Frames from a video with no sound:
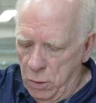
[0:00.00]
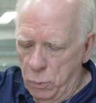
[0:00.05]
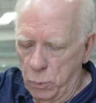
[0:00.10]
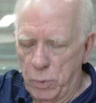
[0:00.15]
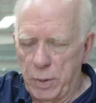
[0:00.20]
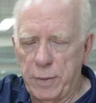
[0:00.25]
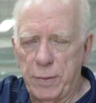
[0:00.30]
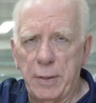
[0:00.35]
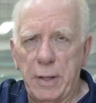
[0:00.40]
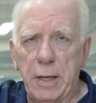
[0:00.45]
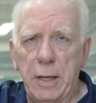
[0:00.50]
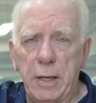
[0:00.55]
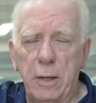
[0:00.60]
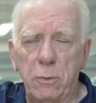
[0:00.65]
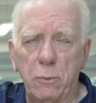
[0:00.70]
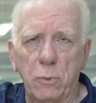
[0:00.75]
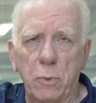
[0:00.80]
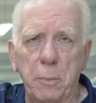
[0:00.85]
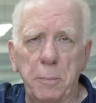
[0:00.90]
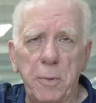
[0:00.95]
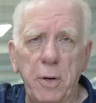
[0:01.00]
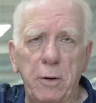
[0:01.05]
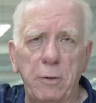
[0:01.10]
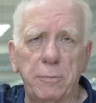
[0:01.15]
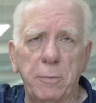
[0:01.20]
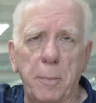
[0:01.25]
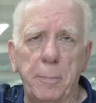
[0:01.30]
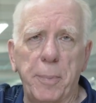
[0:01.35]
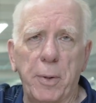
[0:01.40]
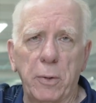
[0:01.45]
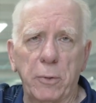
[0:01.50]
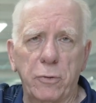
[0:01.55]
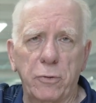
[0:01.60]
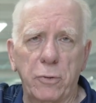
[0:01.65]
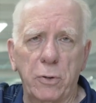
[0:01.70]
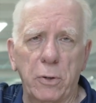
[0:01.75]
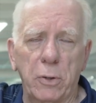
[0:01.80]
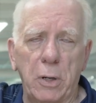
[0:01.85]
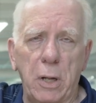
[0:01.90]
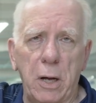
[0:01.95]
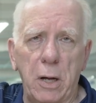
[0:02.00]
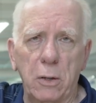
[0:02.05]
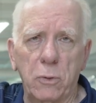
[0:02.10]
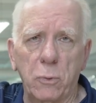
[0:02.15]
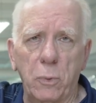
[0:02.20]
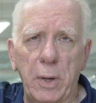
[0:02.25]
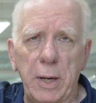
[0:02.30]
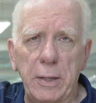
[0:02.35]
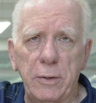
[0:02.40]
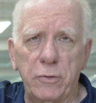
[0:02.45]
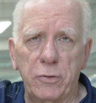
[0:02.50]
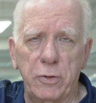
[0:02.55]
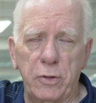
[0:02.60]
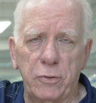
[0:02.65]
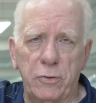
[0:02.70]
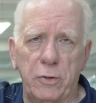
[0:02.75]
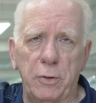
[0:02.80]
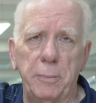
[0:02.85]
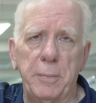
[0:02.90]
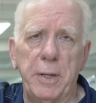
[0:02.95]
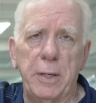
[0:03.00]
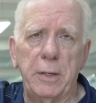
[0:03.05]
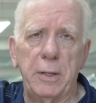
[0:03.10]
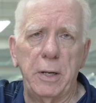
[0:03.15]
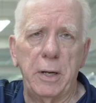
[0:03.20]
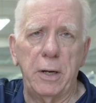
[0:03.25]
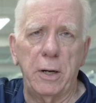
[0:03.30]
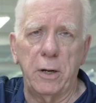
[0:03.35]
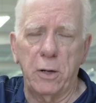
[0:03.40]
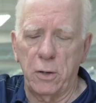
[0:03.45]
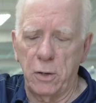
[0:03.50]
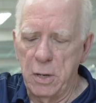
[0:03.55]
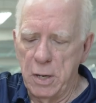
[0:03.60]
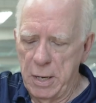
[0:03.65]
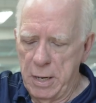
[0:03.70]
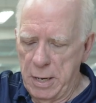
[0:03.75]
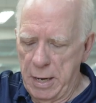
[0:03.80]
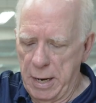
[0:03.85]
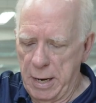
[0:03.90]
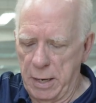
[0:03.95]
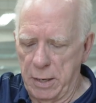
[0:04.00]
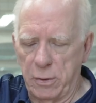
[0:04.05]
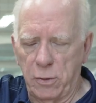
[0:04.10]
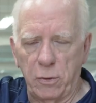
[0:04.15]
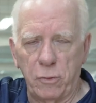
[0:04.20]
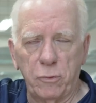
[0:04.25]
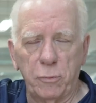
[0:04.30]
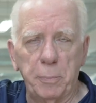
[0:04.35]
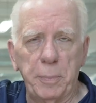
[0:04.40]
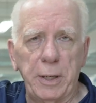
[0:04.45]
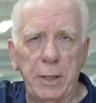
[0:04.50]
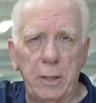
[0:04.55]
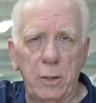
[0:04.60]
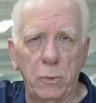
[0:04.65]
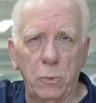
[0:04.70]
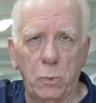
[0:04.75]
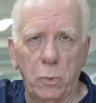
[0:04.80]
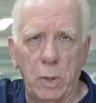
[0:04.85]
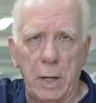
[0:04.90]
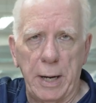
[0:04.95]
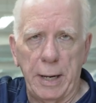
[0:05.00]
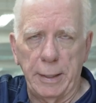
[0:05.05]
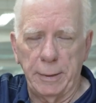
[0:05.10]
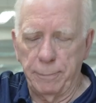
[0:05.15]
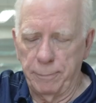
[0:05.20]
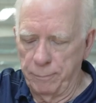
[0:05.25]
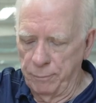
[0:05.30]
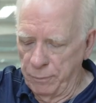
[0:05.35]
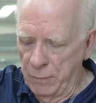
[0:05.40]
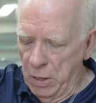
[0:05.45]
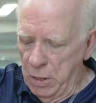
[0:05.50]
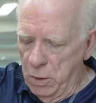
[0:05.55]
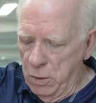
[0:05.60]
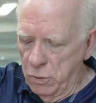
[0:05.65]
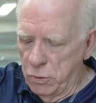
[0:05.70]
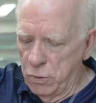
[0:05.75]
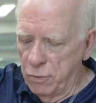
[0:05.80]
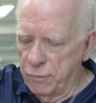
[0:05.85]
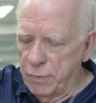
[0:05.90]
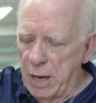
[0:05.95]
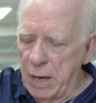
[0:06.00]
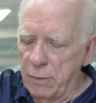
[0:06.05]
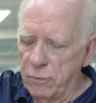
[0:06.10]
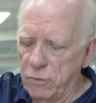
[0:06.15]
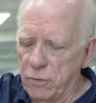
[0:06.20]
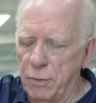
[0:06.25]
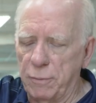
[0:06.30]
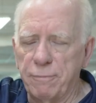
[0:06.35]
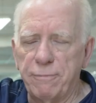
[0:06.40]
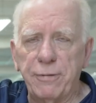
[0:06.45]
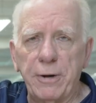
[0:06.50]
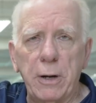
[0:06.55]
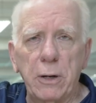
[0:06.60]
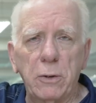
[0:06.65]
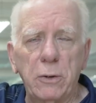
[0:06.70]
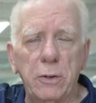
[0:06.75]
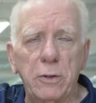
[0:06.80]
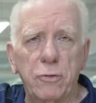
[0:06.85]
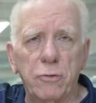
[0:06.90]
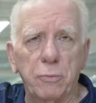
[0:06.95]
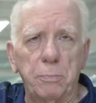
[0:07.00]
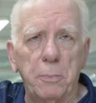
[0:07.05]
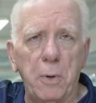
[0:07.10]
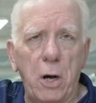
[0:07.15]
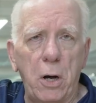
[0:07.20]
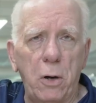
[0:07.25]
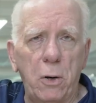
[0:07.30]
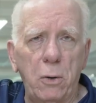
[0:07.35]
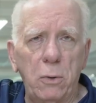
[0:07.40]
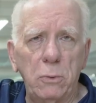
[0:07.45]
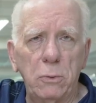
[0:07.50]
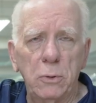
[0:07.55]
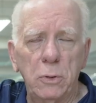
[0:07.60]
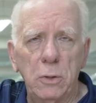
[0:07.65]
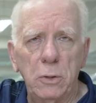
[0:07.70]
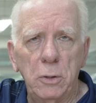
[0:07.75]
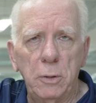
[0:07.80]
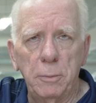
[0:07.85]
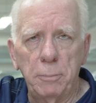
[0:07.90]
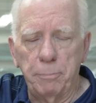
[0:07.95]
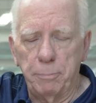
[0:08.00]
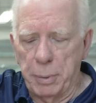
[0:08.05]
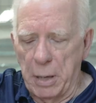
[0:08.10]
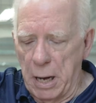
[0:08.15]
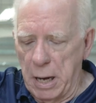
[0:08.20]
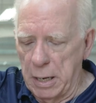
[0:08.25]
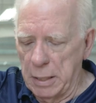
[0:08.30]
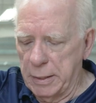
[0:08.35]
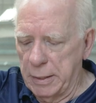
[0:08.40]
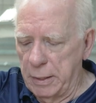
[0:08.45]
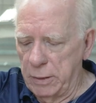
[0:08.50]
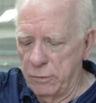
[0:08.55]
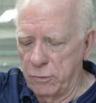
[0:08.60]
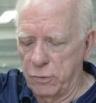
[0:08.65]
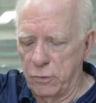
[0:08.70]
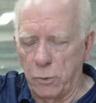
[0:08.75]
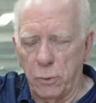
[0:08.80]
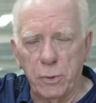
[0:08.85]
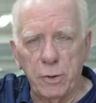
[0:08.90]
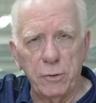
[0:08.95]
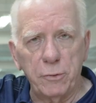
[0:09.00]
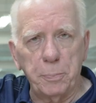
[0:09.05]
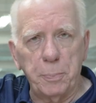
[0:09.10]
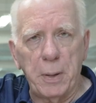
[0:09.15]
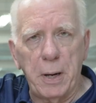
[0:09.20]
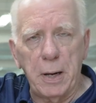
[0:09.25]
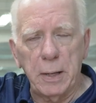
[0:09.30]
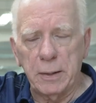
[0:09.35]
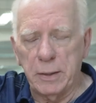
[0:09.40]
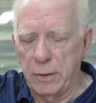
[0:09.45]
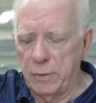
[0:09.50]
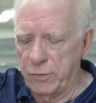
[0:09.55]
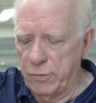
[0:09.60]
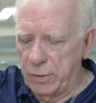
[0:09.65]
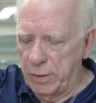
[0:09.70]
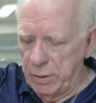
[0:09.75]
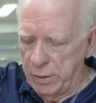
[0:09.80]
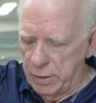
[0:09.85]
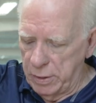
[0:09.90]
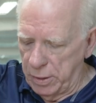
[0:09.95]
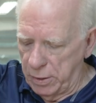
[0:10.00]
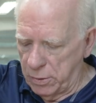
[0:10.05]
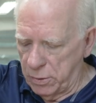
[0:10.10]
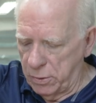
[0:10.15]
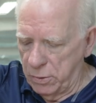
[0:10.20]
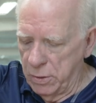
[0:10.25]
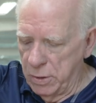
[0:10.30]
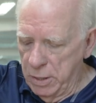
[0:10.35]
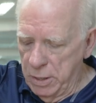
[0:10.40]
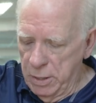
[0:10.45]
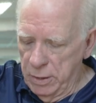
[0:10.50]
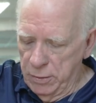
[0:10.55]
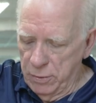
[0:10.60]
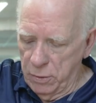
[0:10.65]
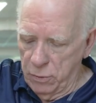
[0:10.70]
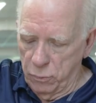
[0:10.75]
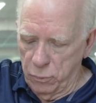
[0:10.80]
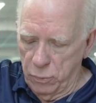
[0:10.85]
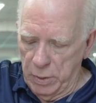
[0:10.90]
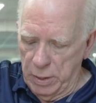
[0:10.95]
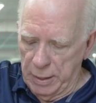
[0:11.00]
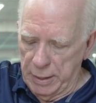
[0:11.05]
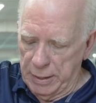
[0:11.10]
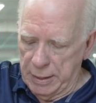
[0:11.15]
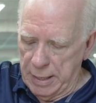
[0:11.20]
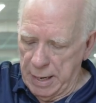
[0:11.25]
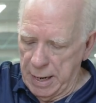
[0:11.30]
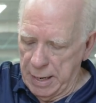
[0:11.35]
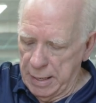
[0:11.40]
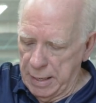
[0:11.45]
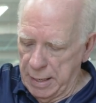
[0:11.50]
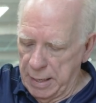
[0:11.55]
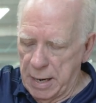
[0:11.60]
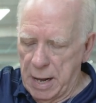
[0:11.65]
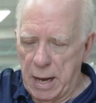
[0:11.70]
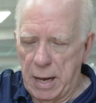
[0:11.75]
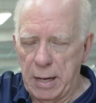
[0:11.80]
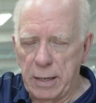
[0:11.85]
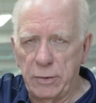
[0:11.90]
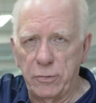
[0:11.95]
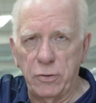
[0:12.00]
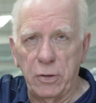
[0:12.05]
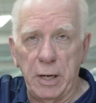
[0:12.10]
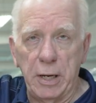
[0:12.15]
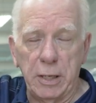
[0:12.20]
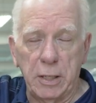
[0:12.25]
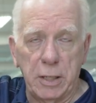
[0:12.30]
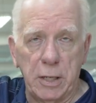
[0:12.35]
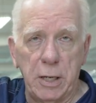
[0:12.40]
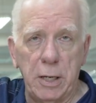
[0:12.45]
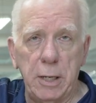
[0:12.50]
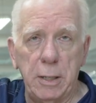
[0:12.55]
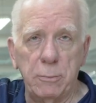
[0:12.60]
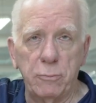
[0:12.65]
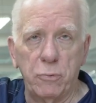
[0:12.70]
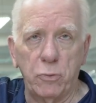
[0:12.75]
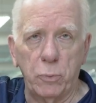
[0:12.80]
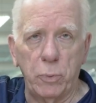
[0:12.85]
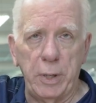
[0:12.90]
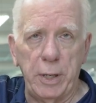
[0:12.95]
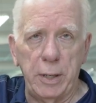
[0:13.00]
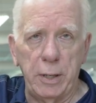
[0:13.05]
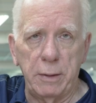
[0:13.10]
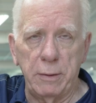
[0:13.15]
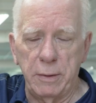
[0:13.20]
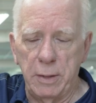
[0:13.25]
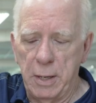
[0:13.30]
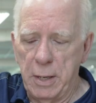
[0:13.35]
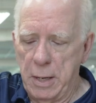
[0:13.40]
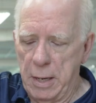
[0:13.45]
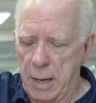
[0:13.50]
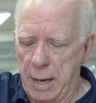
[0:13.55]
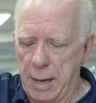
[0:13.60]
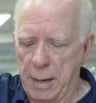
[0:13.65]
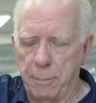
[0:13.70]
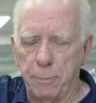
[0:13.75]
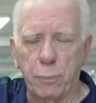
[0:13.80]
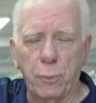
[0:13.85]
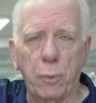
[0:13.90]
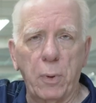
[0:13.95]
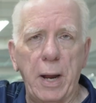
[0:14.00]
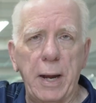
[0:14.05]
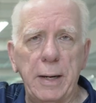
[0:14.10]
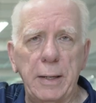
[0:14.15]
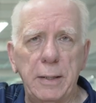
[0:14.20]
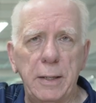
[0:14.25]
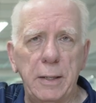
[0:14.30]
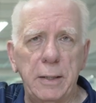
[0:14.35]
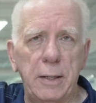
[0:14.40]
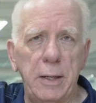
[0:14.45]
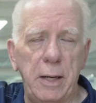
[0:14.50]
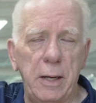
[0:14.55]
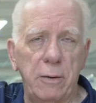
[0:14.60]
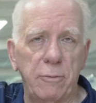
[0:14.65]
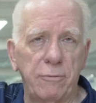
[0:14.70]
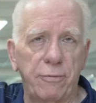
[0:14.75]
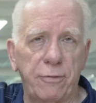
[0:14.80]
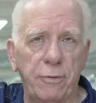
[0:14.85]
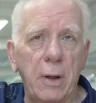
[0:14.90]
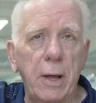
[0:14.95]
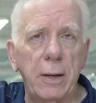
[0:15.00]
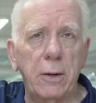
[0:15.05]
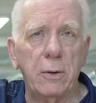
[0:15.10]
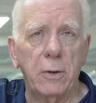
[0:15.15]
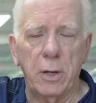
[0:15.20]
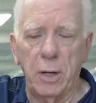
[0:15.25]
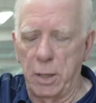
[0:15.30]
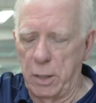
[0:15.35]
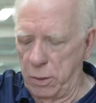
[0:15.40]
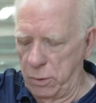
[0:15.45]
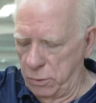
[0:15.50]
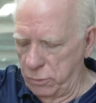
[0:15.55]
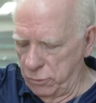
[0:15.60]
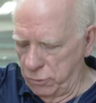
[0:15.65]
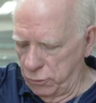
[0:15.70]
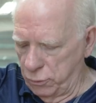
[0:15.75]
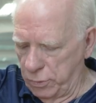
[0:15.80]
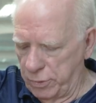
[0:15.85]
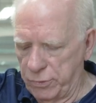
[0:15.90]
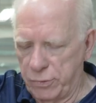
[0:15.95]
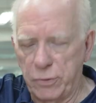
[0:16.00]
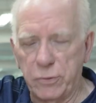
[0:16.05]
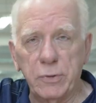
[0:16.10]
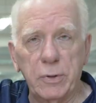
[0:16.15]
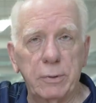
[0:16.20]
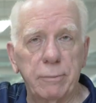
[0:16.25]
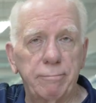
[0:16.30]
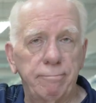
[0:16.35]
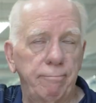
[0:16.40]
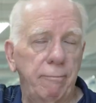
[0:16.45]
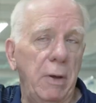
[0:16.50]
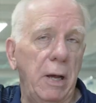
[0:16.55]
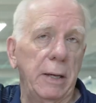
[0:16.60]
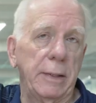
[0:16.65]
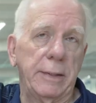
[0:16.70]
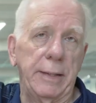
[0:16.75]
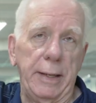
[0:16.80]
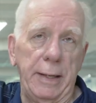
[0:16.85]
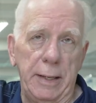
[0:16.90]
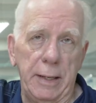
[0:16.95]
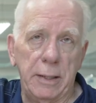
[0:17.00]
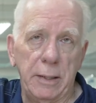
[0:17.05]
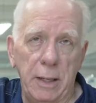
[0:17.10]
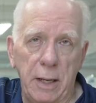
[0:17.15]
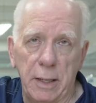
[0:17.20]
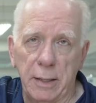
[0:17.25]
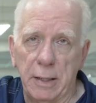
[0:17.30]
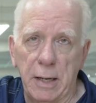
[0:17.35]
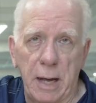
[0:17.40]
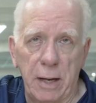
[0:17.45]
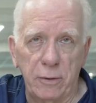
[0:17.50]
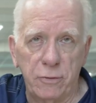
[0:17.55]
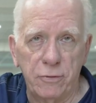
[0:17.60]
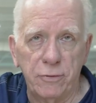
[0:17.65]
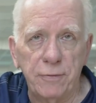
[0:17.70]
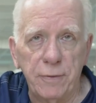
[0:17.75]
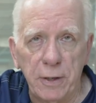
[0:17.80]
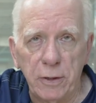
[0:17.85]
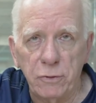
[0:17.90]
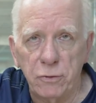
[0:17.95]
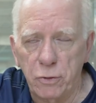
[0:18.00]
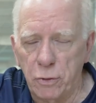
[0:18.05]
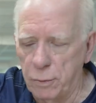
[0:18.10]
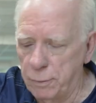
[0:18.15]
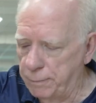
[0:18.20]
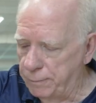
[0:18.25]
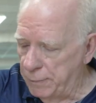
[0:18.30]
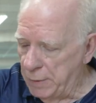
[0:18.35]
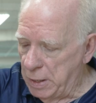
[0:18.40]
with the removable SureLock weight system in here, handles being white. You've got some fairly small pockets, storage pockets in here. They're really kind of nice. It comes with a braided inflator hose, which is, again, a nice feature.